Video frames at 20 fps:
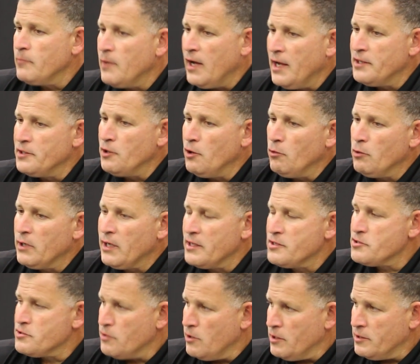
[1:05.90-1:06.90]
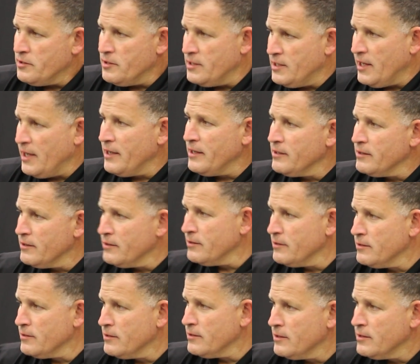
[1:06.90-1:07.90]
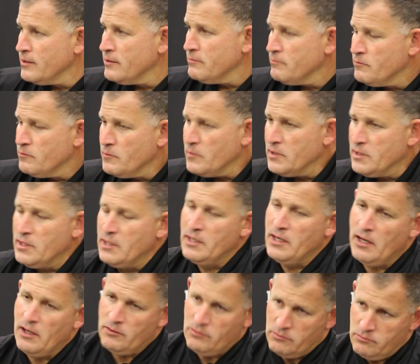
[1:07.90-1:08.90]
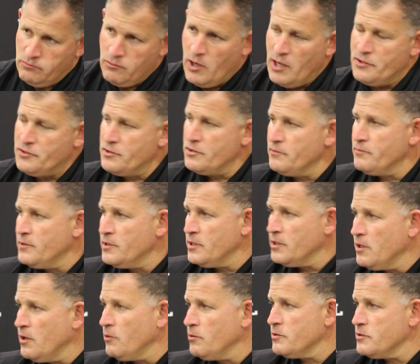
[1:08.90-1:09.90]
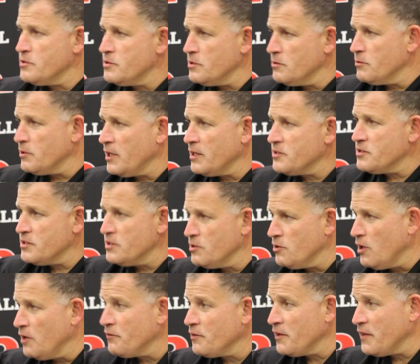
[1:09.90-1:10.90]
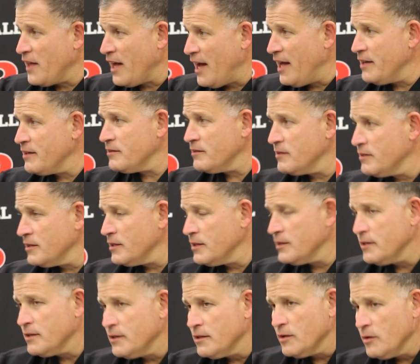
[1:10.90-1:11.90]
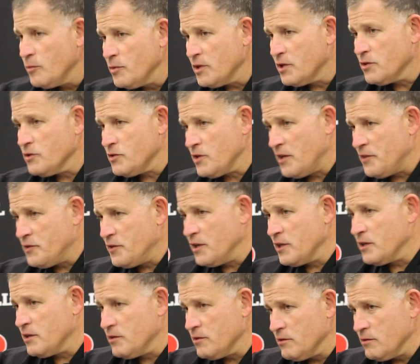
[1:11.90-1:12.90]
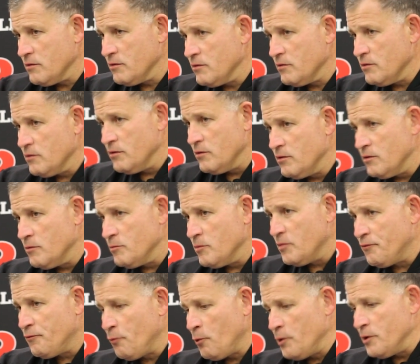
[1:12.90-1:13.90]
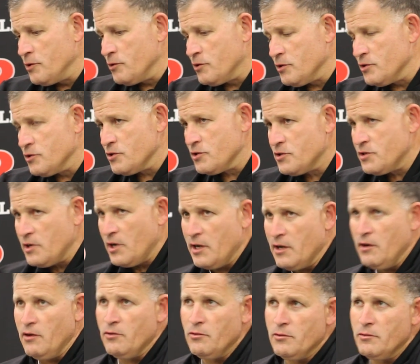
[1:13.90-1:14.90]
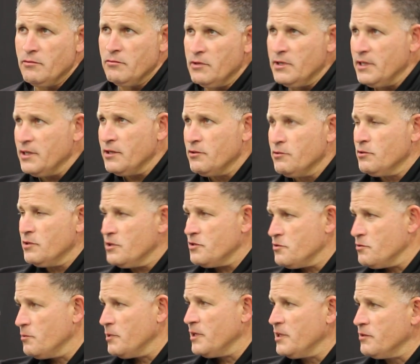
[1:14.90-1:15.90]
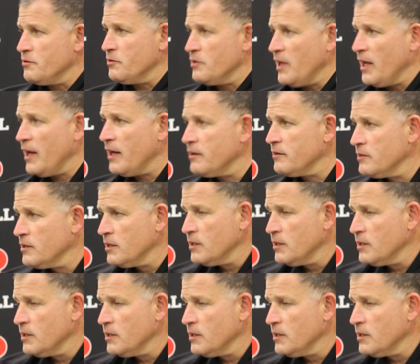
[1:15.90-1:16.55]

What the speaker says: I know what I saw today, and then I'll watch the video and see what I see off of that, because I think before you can just say, oh, we didn't do this or we didn't do that,